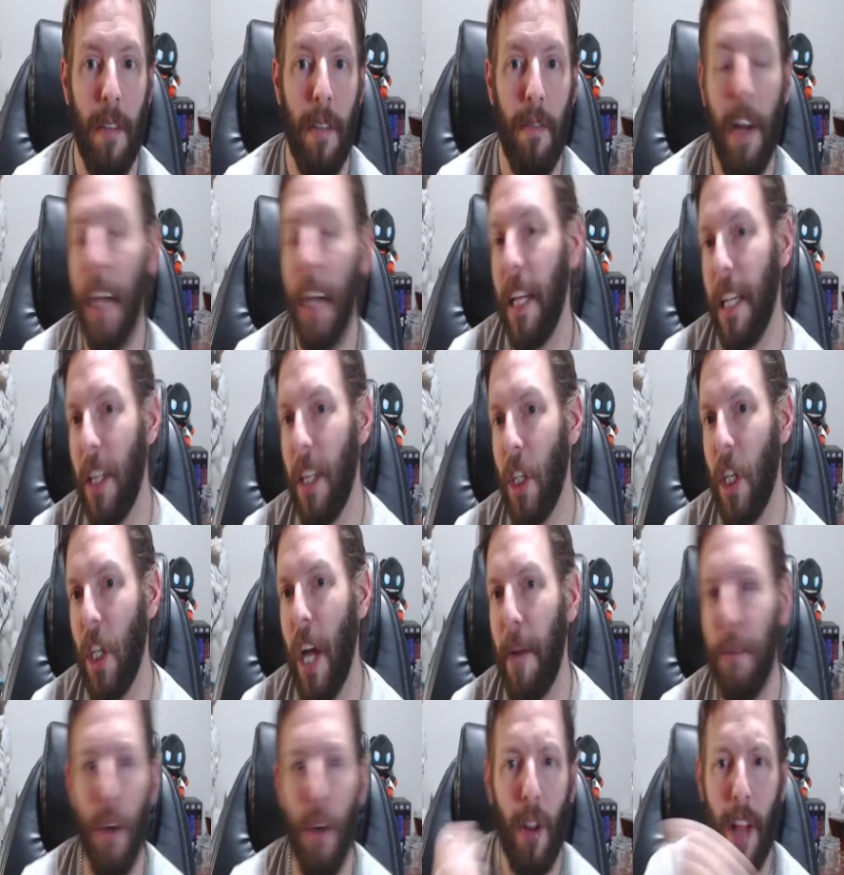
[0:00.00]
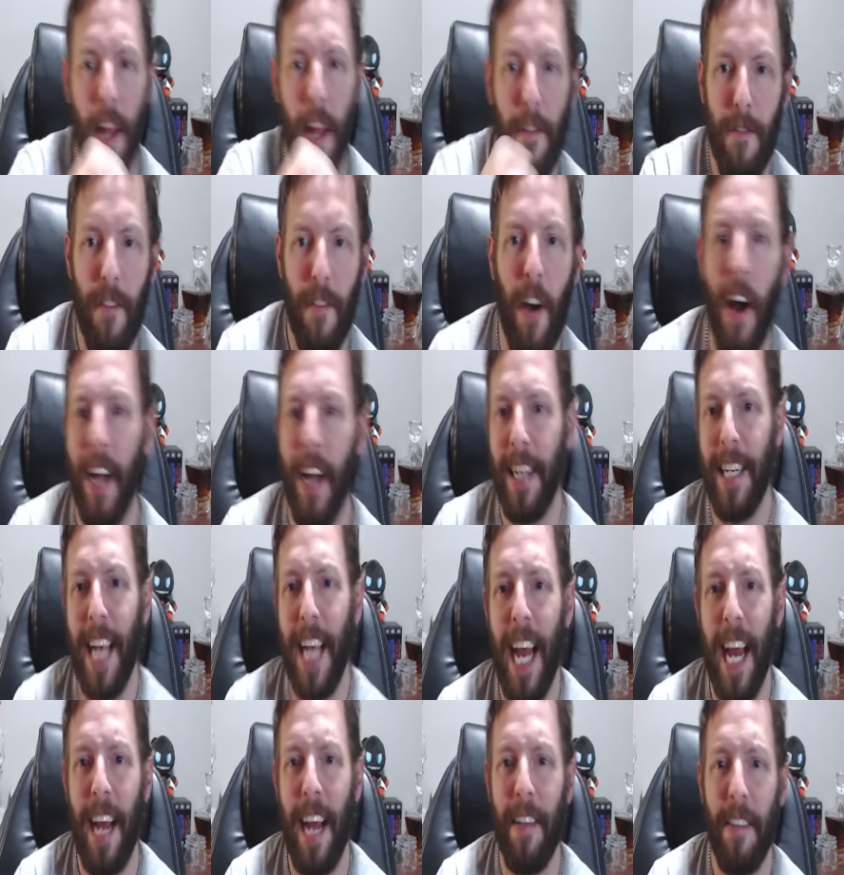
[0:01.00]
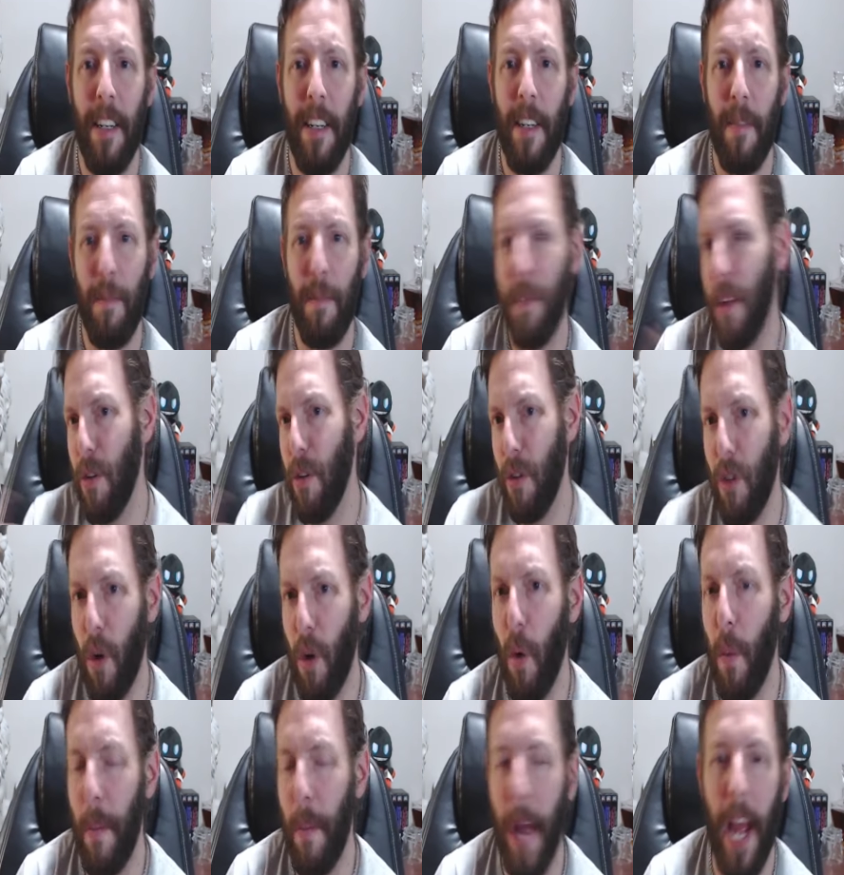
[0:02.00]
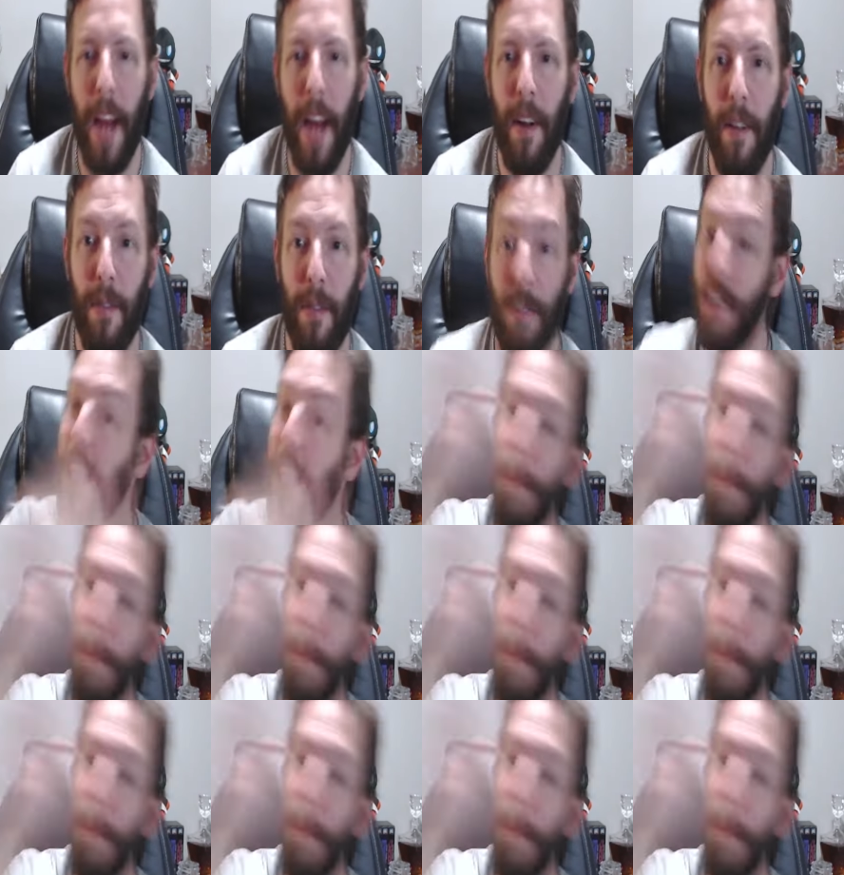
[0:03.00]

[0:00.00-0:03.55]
I like the chapter, they fought, yeah, this is a cool panel, see you